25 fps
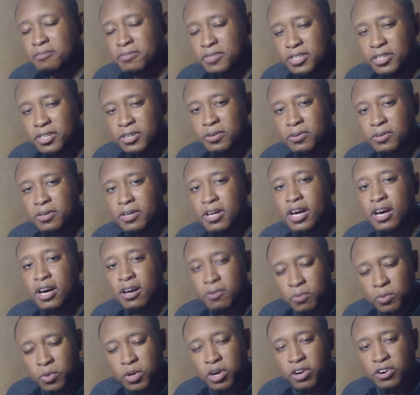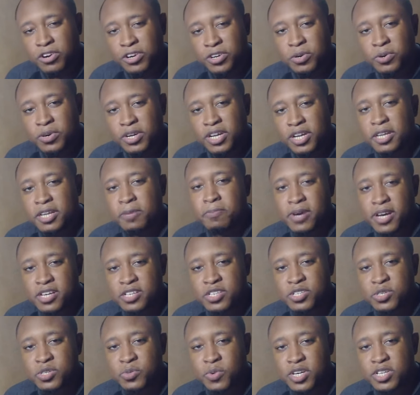you know, we already know that he
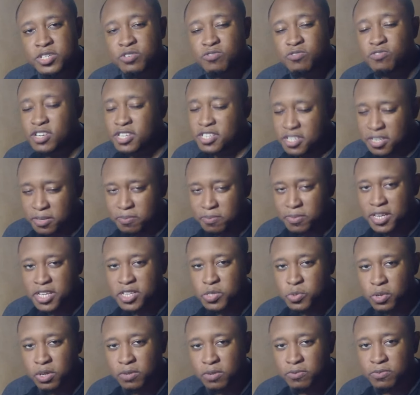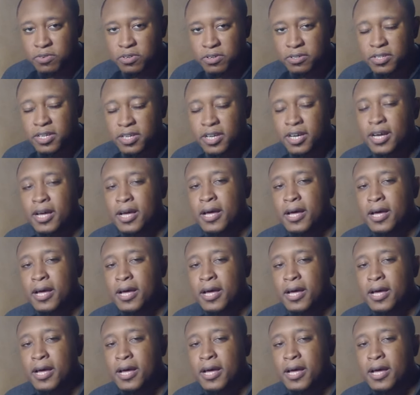passed away, so rest in peace, Wilford.